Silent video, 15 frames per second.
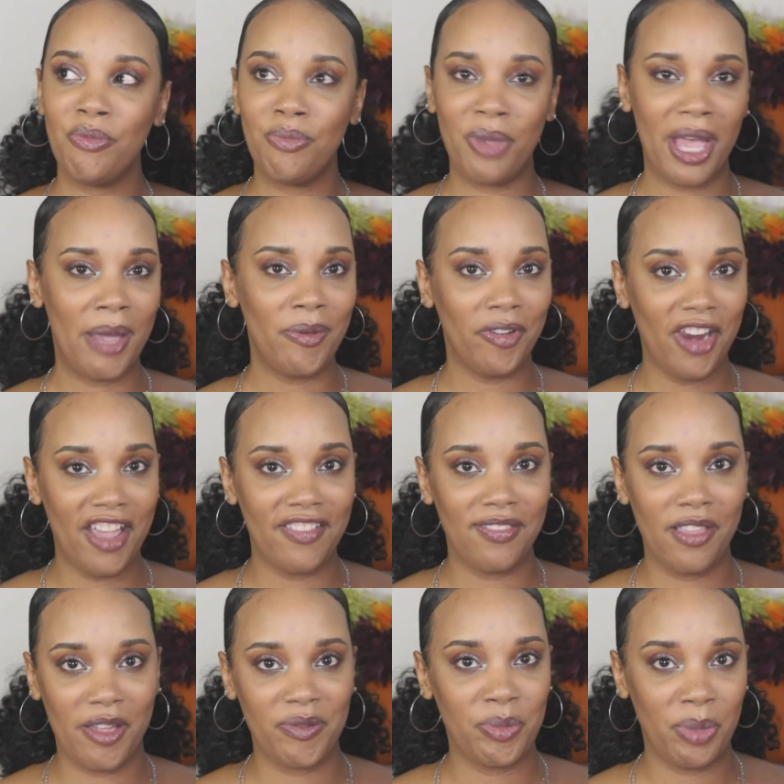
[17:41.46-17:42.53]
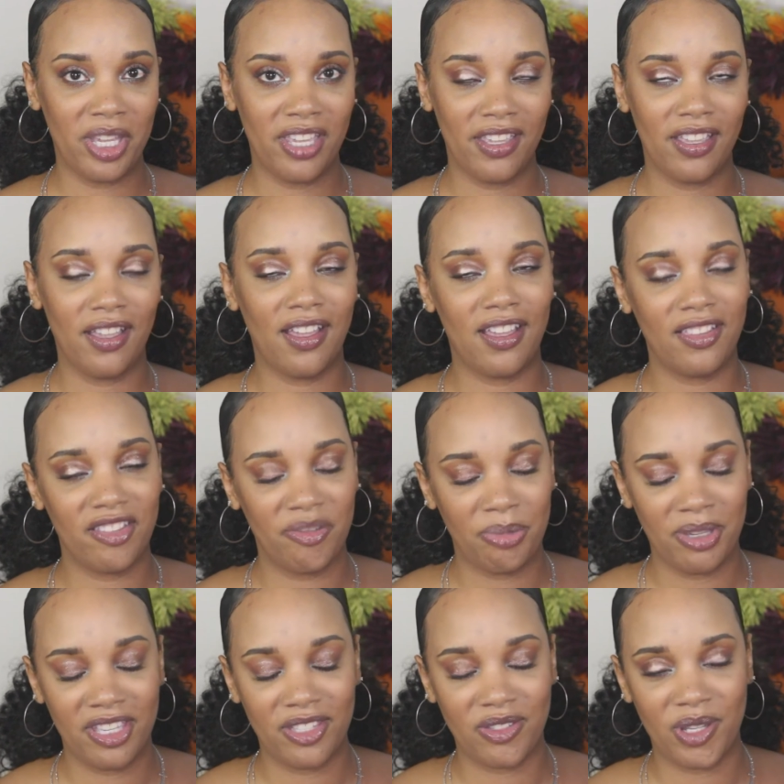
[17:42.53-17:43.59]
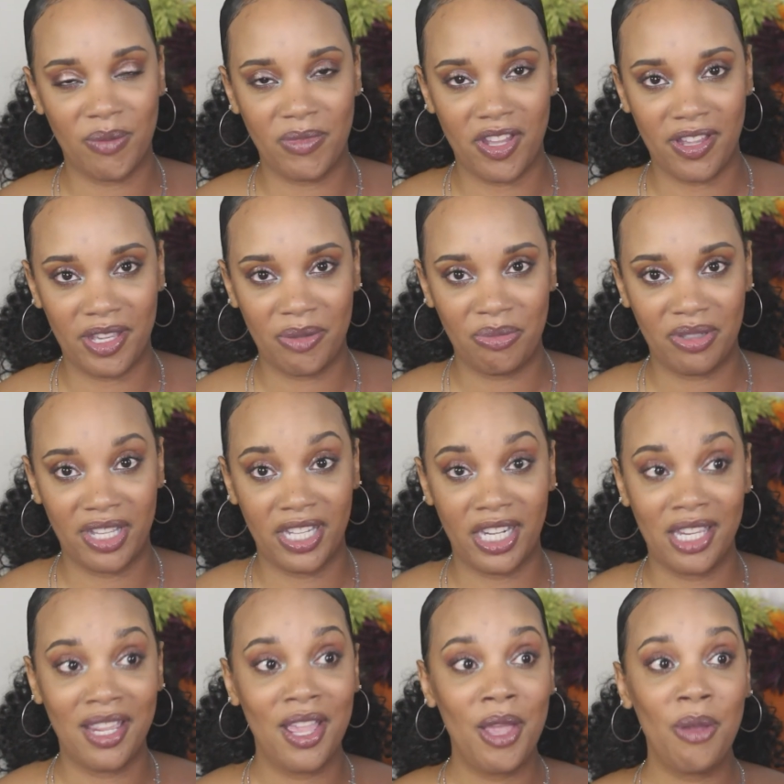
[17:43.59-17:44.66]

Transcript: Pat McGrath loves pink. I love pink, so I'm not complaining.